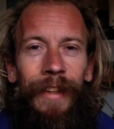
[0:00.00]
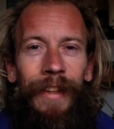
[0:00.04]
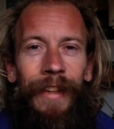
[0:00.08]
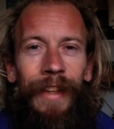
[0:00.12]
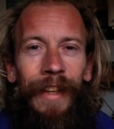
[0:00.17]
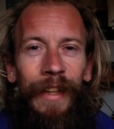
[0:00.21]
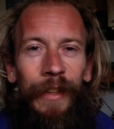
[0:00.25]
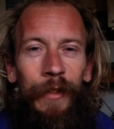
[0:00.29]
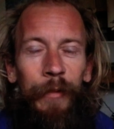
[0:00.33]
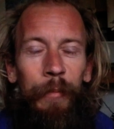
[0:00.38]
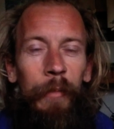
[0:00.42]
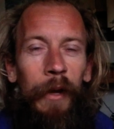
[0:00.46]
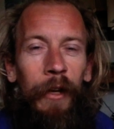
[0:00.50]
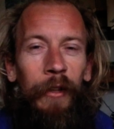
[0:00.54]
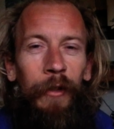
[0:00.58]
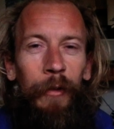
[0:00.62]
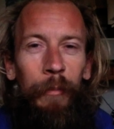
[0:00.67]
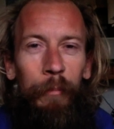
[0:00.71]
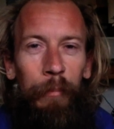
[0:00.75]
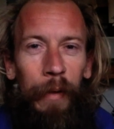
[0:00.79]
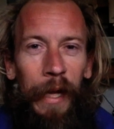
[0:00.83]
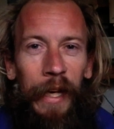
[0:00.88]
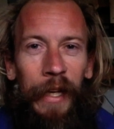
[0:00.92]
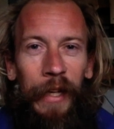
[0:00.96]
it's
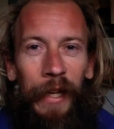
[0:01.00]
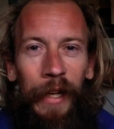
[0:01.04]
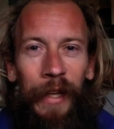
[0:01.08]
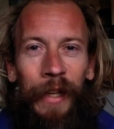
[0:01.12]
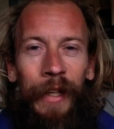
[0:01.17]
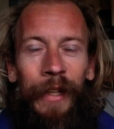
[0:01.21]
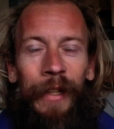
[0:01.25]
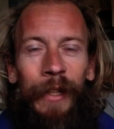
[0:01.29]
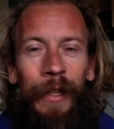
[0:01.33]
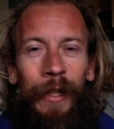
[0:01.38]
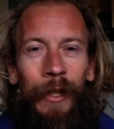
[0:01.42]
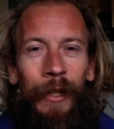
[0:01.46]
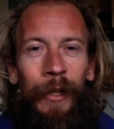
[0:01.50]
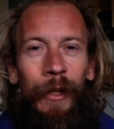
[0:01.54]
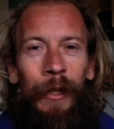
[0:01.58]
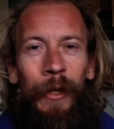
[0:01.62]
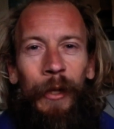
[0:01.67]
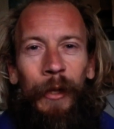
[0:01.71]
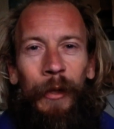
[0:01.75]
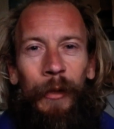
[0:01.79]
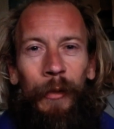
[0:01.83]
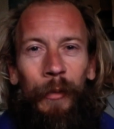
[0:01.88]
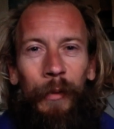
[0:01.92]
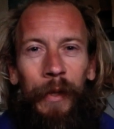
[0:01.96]
much better
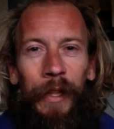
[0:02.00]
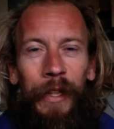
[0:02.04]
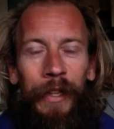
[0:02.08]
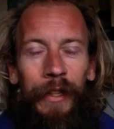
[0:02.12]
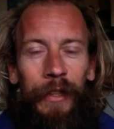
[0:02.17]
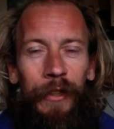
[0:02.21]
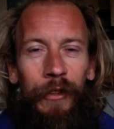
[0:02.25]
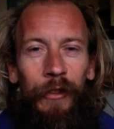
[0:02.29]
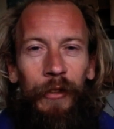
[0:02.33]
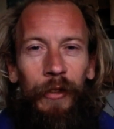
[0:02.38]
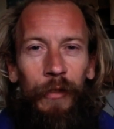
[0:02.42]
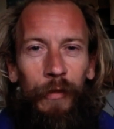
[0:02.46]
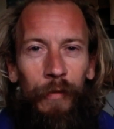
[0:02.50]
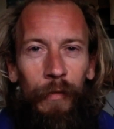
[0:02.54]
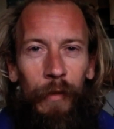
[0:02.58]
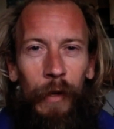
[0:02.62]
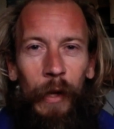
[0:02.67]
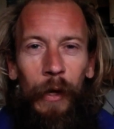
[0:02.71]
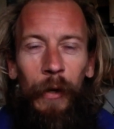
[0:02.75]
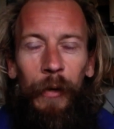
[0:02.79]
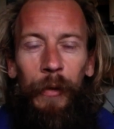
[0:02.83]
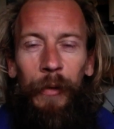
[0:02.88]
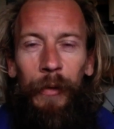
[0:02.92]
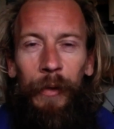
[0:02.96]
when it can just
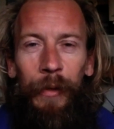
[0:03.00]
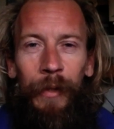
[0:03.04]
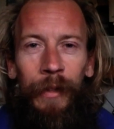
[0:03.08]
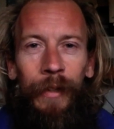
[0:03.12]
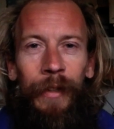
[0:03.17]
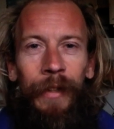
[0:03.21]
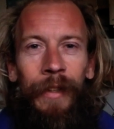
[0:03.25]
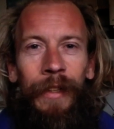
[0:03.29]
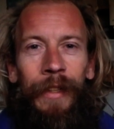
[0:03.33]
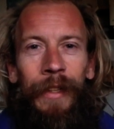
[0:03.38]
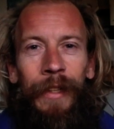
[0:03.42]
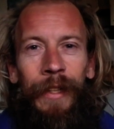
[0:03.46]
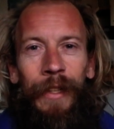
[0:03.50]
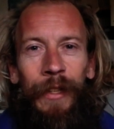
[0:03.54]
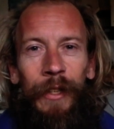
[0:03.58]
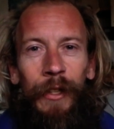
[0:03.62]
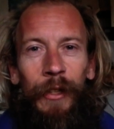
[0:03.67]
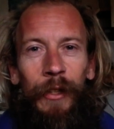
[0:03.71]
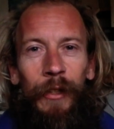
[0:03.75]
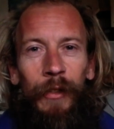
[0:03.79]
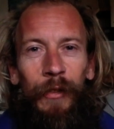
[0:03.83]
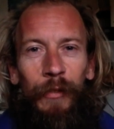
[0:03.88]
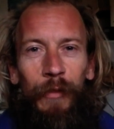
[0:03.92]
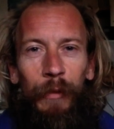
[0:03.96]
flow
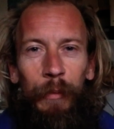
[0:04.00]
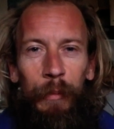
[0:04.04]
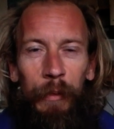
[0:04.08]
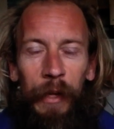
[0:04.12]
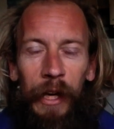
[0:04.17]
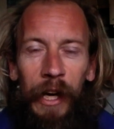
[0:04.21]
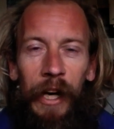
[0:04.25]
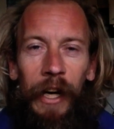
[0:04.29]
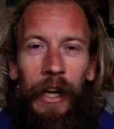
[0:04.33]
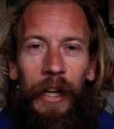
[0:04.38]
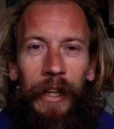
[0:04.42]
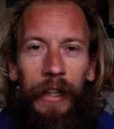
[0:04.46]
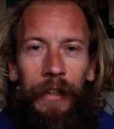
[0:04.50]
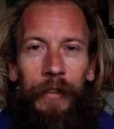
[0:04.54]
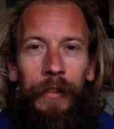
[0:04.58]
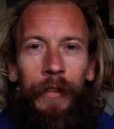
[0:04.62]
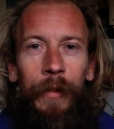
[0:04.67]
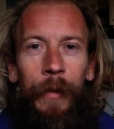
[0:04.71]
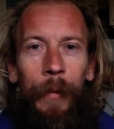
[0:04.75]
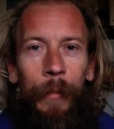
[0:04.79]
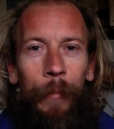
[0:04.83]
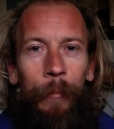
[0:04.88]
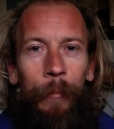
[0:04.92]
from the heart